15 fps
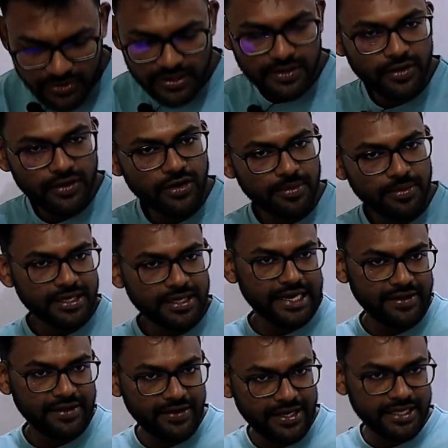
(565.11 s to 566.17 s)
is going to be the
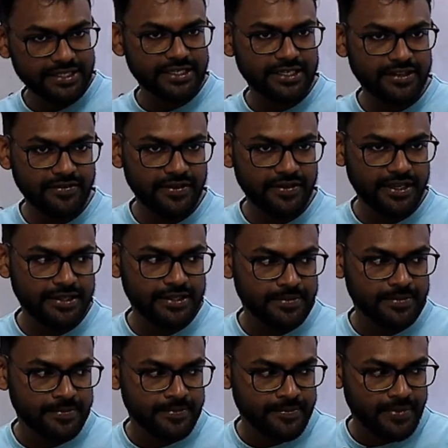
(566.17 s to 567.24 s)
gravitational field.
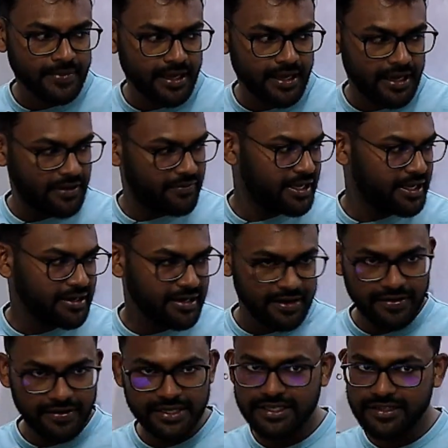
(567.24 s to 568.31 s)
Are we in a
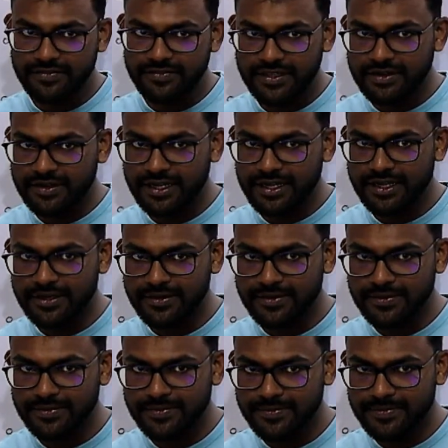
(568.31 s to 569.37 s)
gravitational field right now?
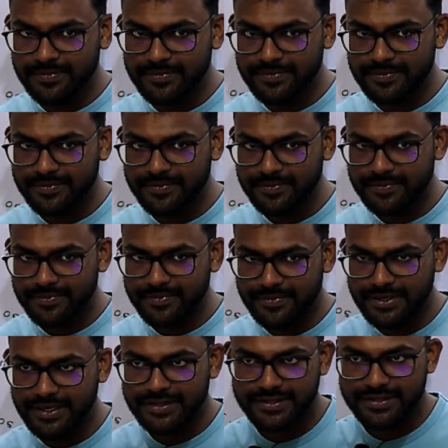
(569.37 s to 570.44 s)
Yes,